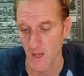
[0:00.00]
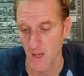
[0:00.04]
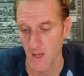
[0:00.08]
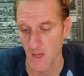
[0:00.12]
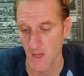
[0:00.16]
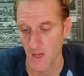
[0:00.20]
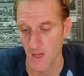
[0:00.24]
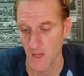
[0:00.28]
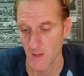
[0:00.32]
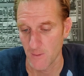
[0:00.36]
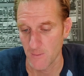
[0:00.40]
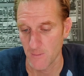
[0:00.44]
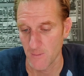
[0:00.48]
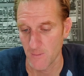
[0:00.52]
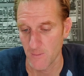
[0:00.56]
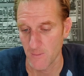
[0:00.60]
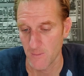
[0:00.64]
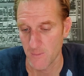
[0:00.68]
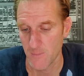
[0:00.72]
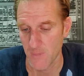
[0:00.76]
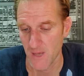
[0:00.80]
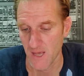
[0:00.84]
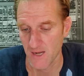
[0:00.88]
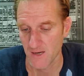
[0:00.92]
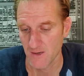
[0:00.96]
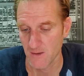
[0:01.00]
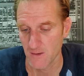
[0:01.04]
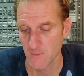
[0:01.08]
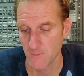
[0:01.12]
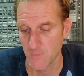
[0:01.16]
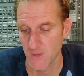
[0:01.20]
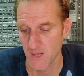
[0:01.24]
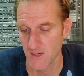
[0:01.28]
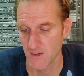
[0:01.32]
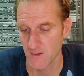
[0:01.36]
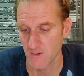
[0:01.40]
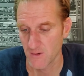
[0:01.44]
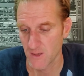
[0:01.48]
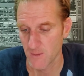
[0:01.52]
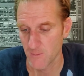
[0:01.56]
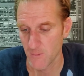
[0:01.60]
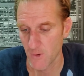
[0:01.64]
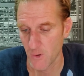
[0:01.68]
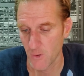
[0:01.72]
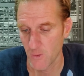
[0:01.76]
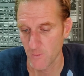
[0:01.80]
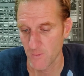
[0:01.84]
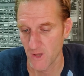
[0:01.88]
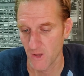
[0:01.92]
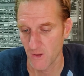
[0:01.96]
Pedigrim
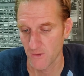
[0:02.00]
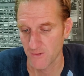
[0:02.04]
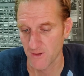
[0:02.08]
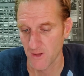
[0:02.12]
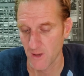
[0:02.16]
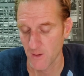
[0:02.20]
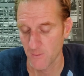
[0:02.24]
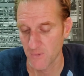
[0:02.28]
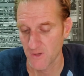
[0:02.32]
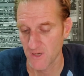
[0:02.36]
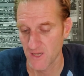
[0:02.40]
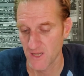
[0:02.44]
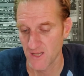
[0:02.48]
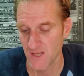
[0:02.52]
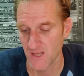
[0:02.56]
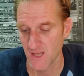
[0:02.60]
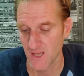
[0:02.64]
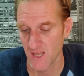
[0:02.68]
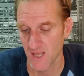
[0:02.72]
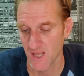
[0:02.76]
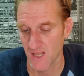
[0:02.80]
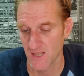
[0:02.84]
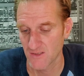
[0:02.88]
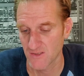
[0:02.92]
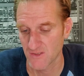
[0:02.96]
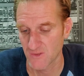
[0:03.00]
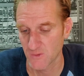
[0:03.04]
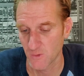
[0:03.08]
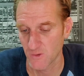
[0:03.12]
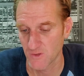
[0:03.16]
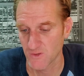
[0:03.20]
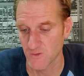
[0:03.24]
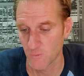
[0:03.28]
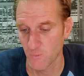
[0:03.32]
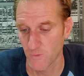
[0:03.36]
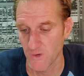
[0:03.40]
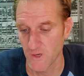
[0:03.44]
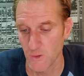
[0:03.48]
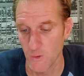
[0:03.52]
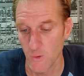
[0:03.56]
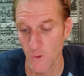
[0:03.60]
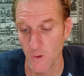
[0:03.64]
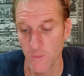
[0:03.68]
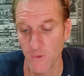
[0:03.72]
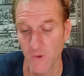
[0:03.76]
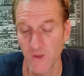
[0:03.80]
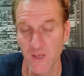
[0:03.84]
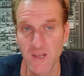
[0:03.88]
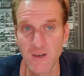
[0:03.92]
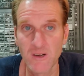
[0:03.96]
Home Health Company, and source
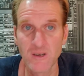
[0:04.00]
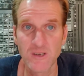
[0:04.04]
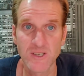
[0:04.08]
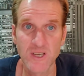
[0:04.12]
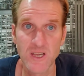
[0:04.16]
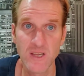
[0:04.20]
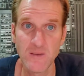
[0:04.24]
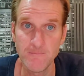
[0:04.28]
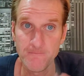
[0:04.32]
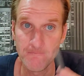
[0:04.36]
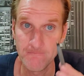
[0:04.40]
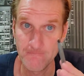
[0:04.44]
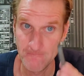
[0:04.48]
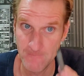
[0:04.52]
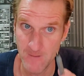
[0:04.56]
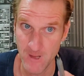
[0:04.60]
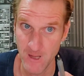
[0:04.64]
renewable energy.